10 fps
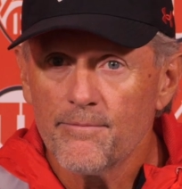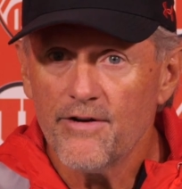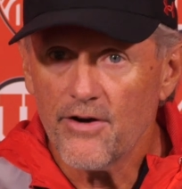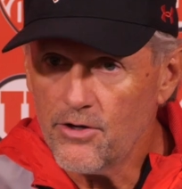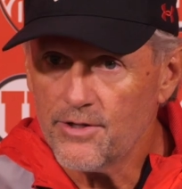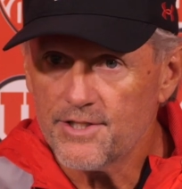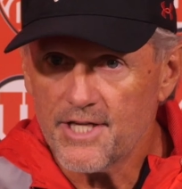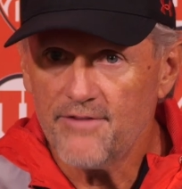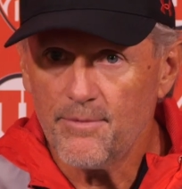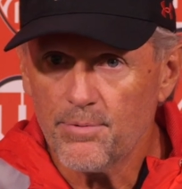Very good. The
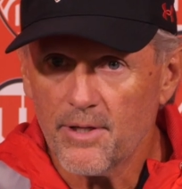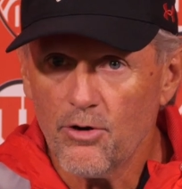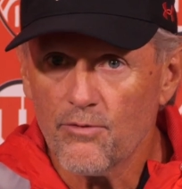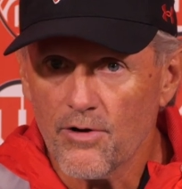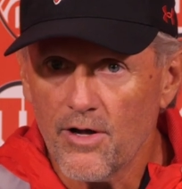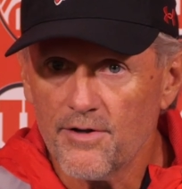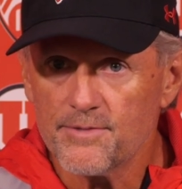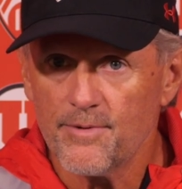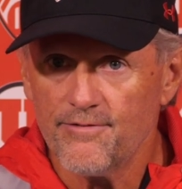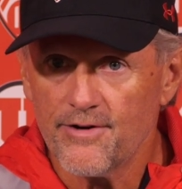safety play overall
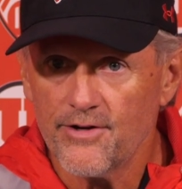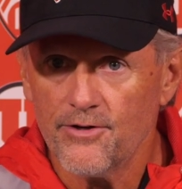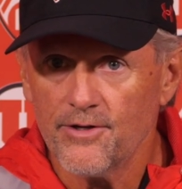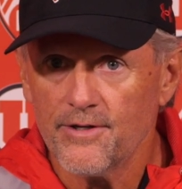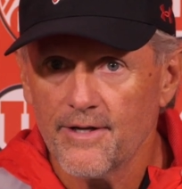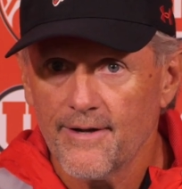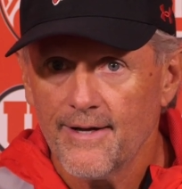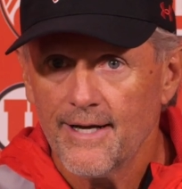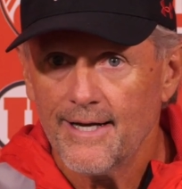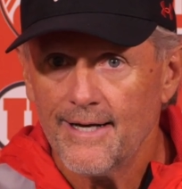has been very good.
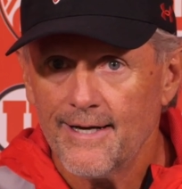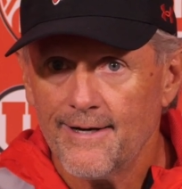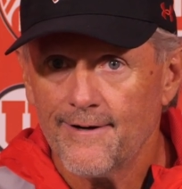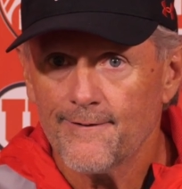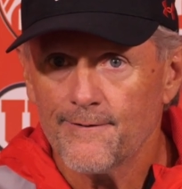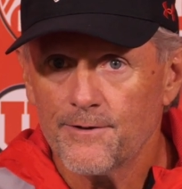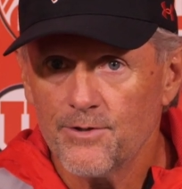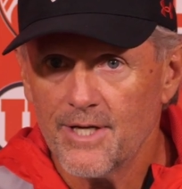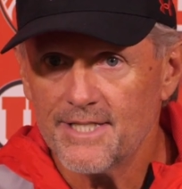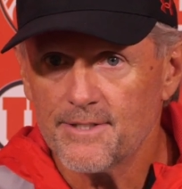The two
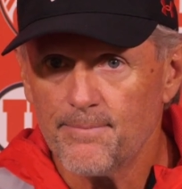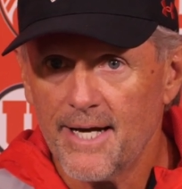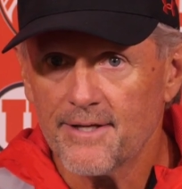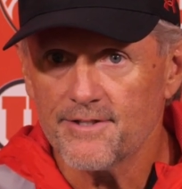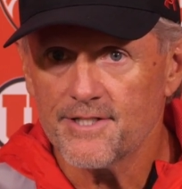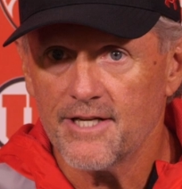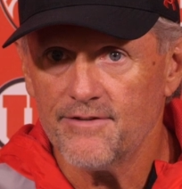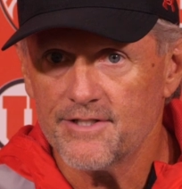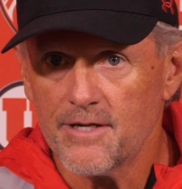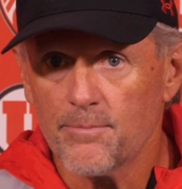guys that back the
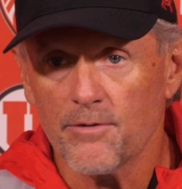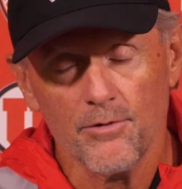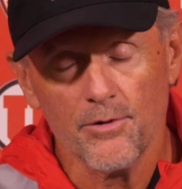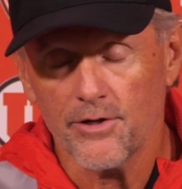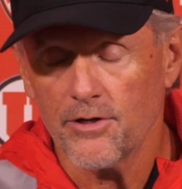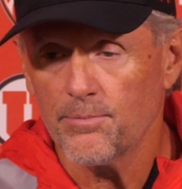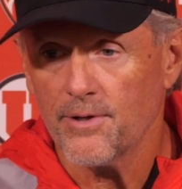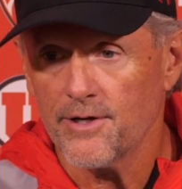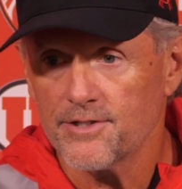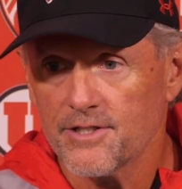safeties up are really good
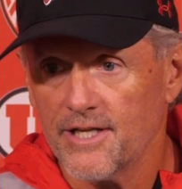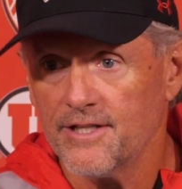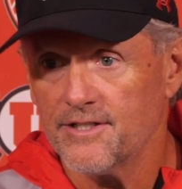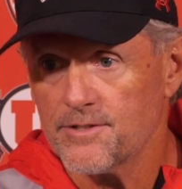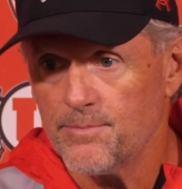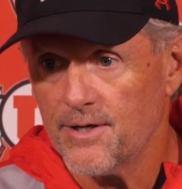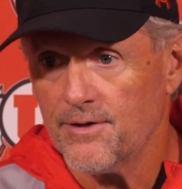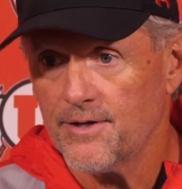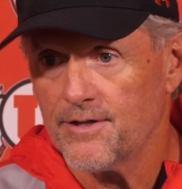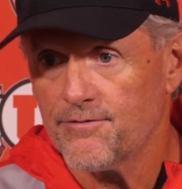players. Clayton
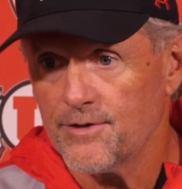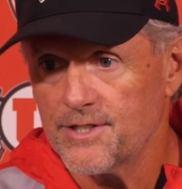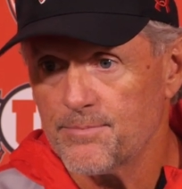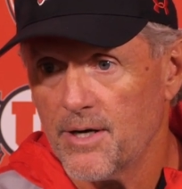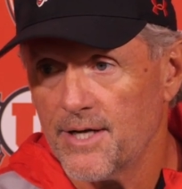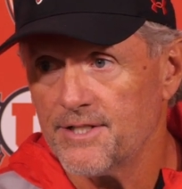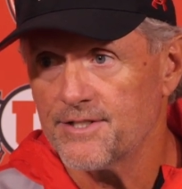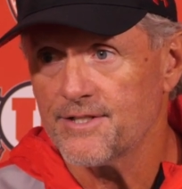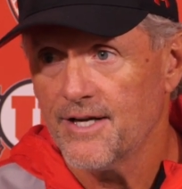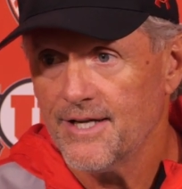Isbell at the free spot
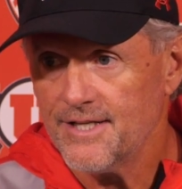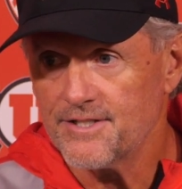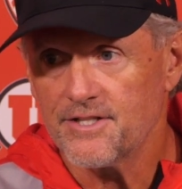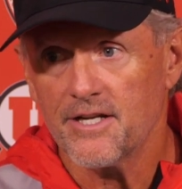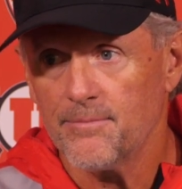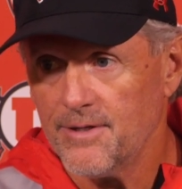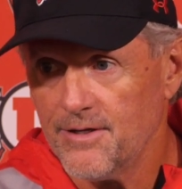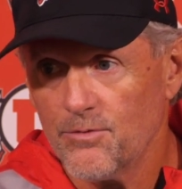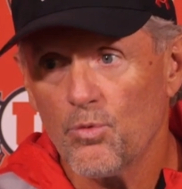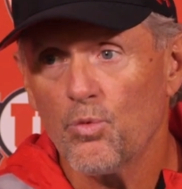is going to
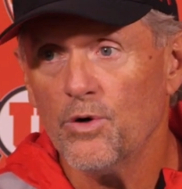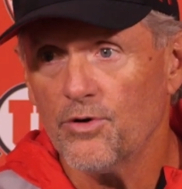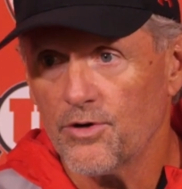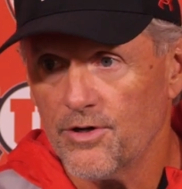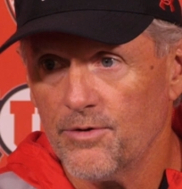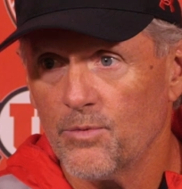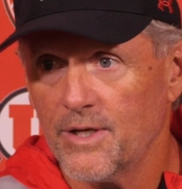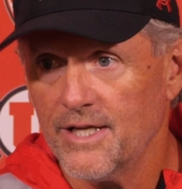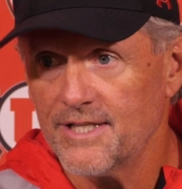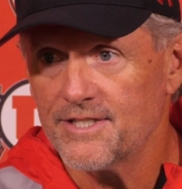be real good when
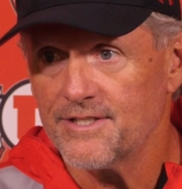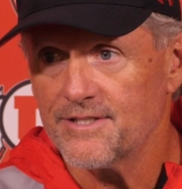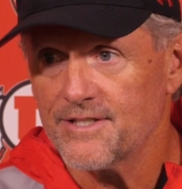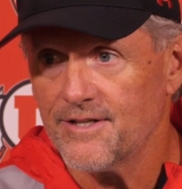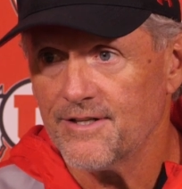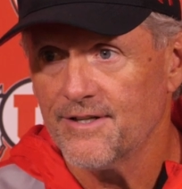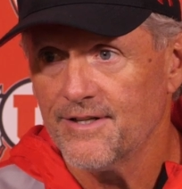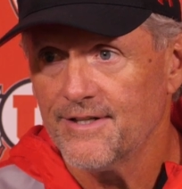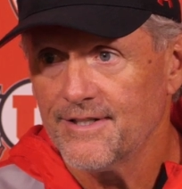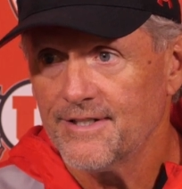he gets his,
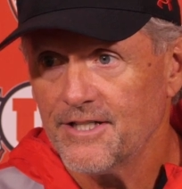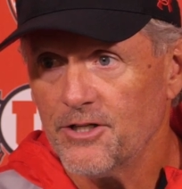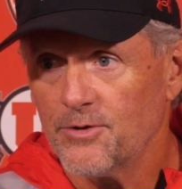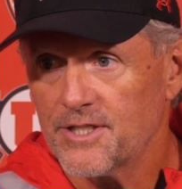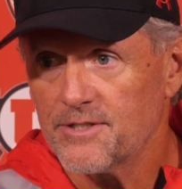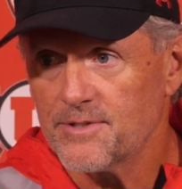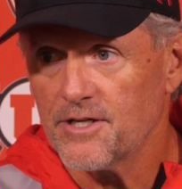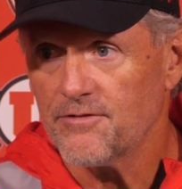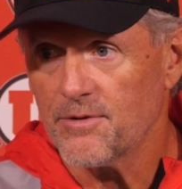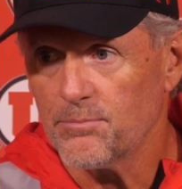gets
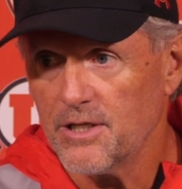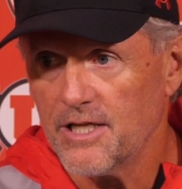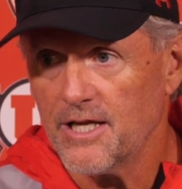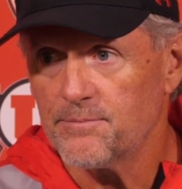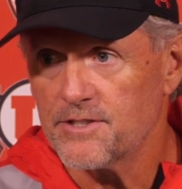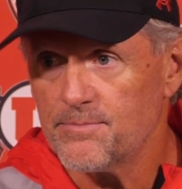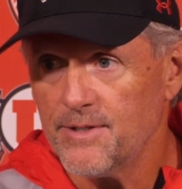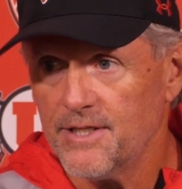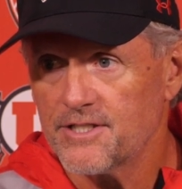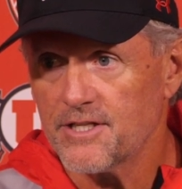himself completely up to
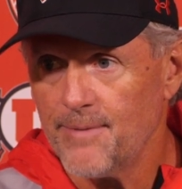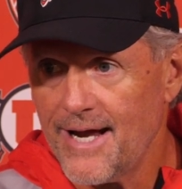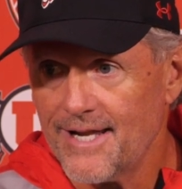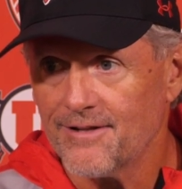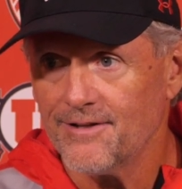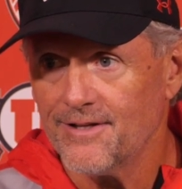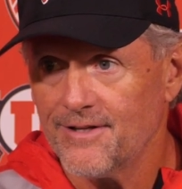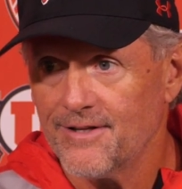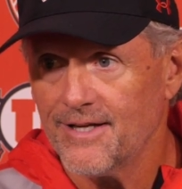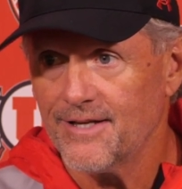speed schematically and